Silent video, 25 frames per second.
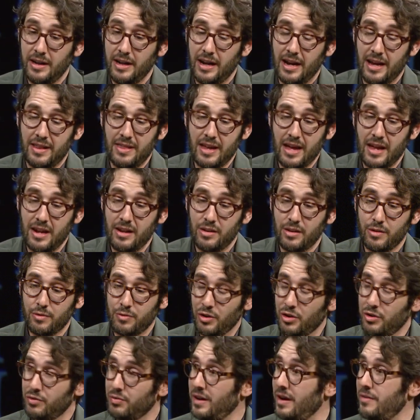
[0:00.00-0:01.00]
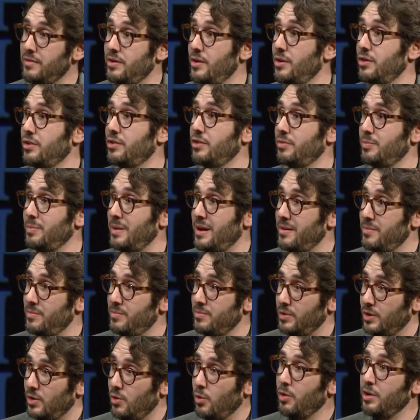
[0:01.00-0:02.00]
And then the first five years of my
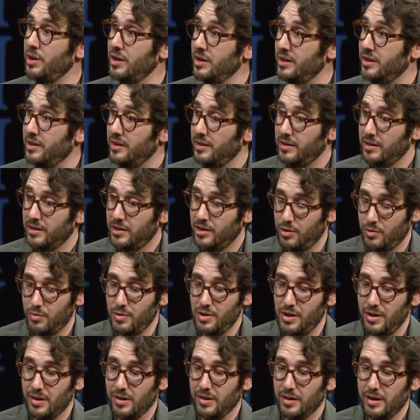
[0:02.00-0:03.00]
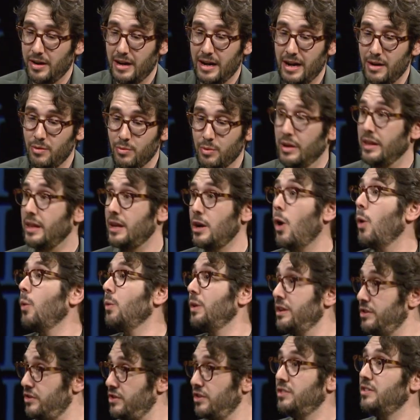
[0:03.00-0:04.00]
recording career, I really
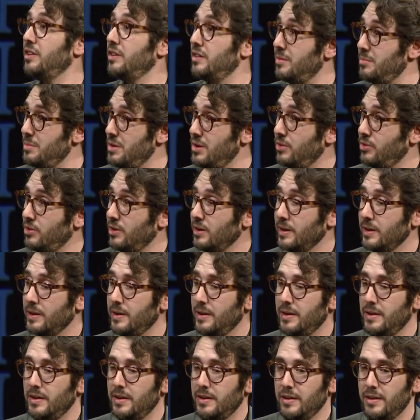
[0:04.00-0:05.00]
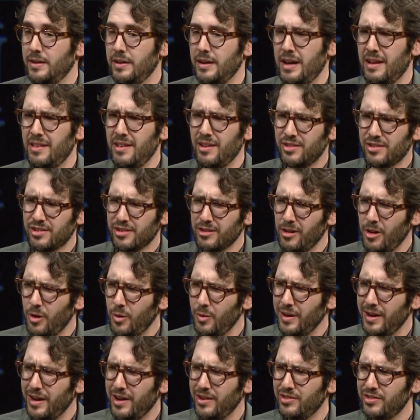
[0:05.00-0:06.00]
only just did the music. And then
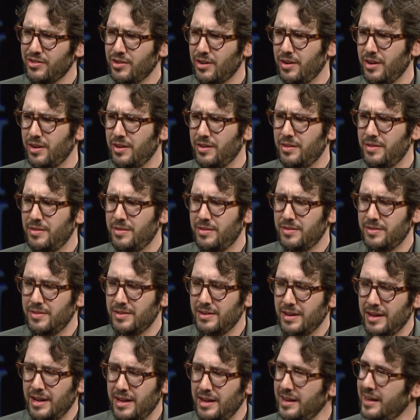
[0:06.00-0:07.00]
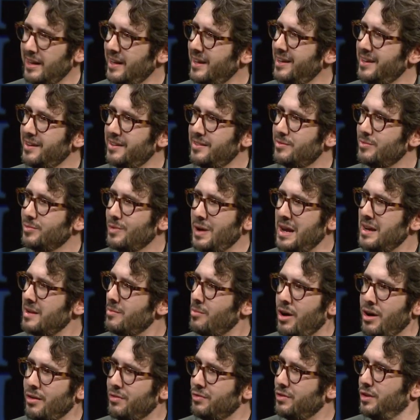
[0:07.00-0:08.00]
slowly I started kind of getting
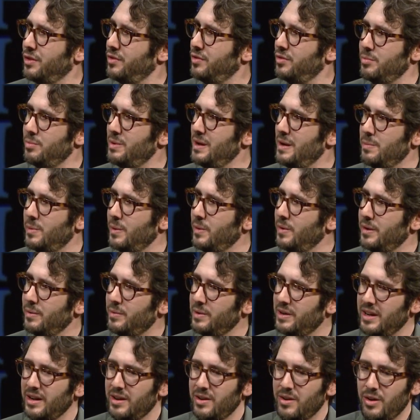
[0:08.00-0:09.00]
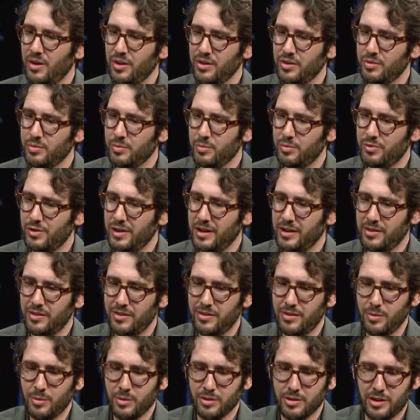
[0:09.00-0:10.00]
random offers from people. I would get calls from friends
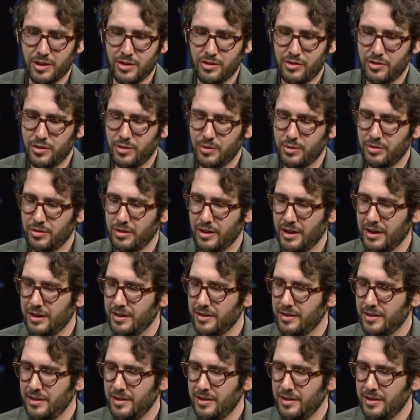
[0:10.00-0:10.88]
that were on shows like,